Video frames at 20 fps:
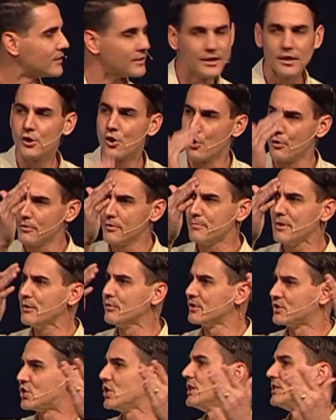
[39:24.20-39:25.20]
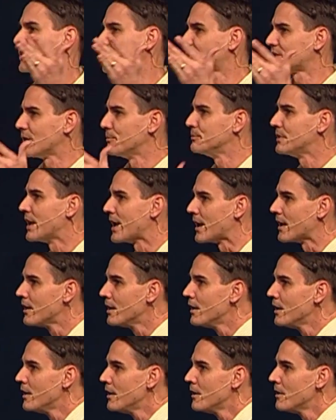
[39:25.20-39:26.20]
and then go to be with Jesus someday.
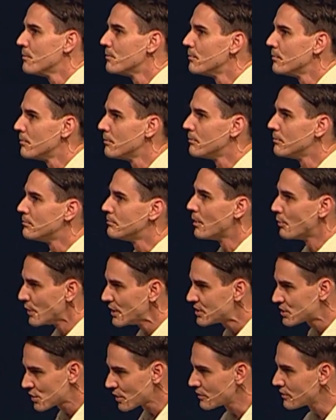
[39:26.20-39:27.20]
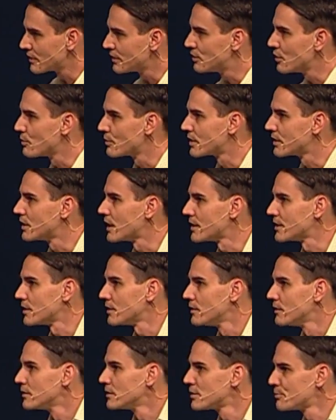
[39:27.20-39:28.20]
But we certainly don't want to die
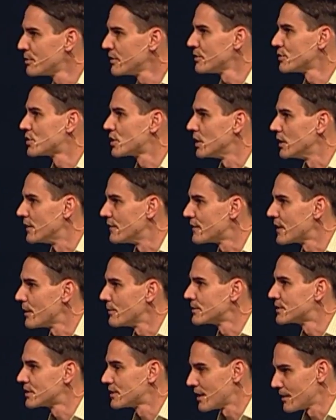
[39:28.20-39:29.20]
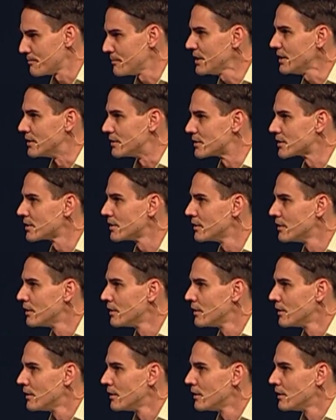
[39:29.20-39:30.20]
spiritually, if that's what that means.
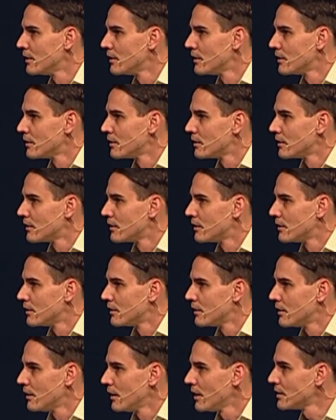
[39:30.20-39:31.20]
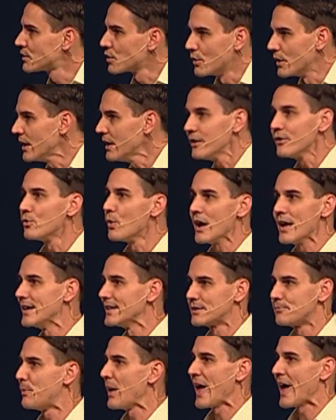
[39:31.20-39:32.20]
And so, either way,
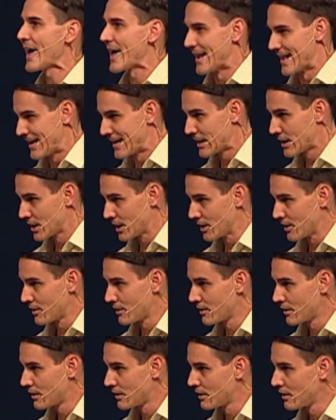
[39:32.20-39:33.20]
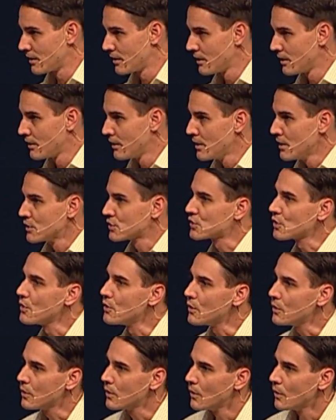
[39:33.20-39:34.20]
it's bad.
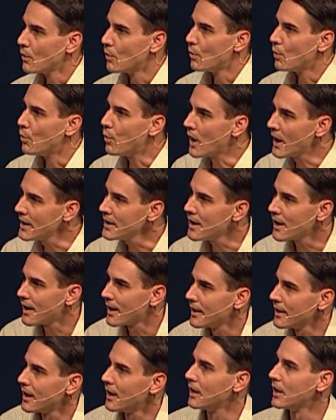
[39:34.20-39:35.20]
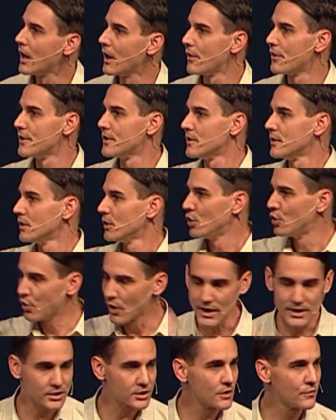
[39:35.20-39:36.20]
So, why not allow the
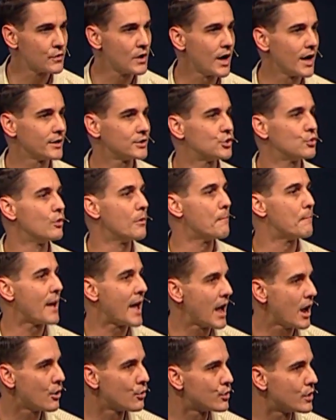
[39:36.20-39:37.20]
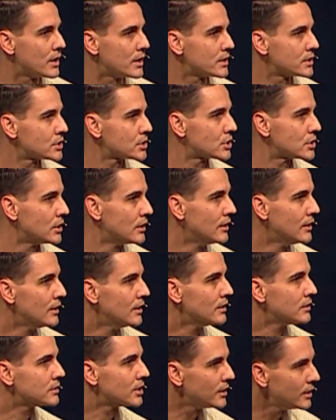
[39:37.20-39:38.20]
grace of God to empower us
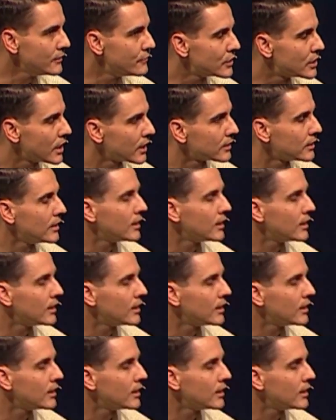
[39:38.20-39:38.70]
to live a godly